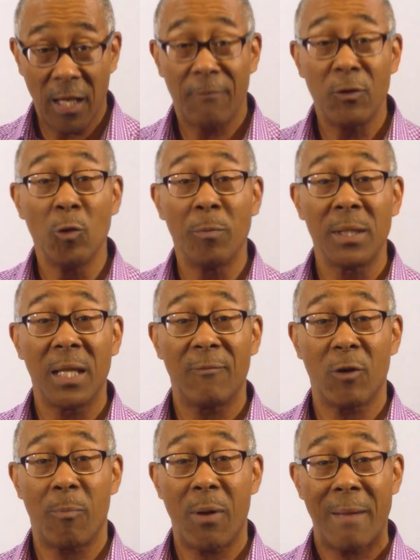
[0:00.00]
If you
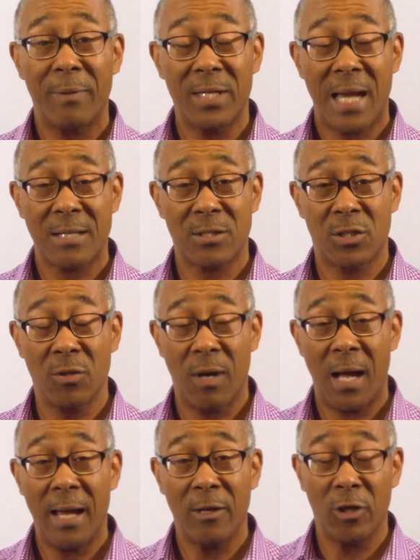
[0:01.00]
believe your property tax is
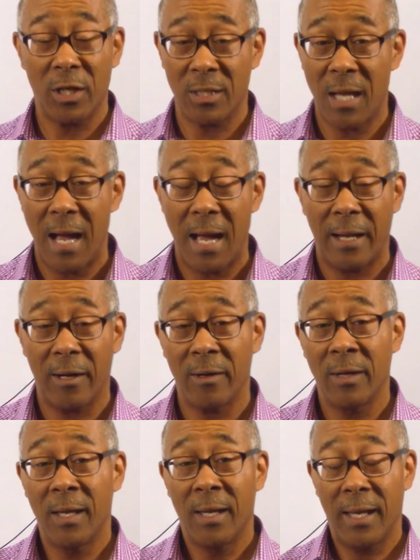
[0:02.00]
too high, you can
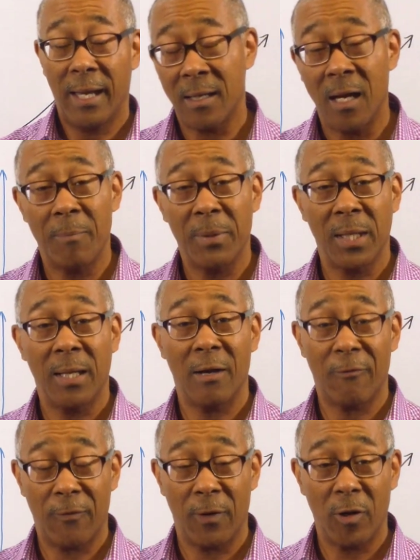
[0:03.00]
hire a company,
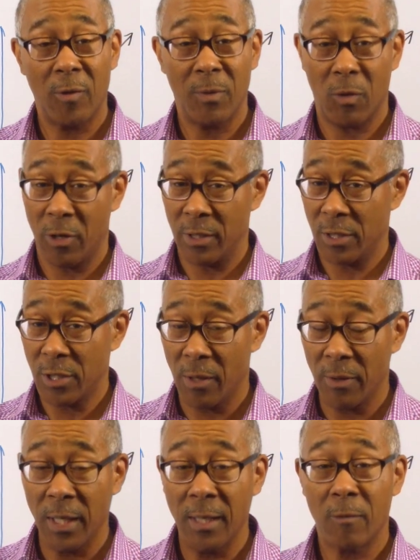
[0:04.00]
a firm, or an
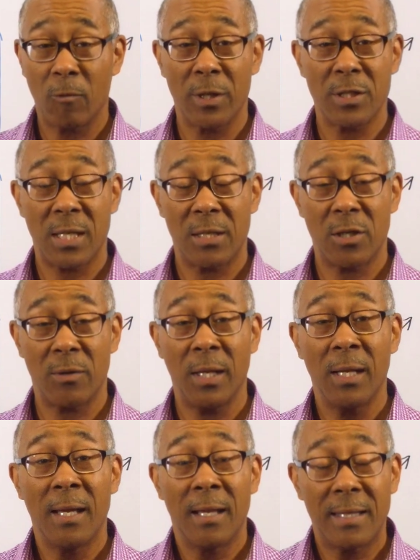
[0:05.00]
attorney, real estate
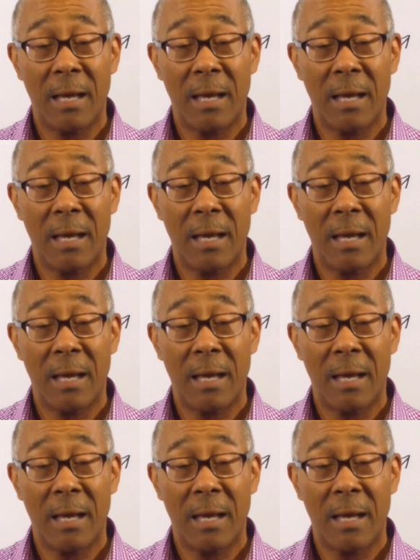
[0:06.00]
attorney,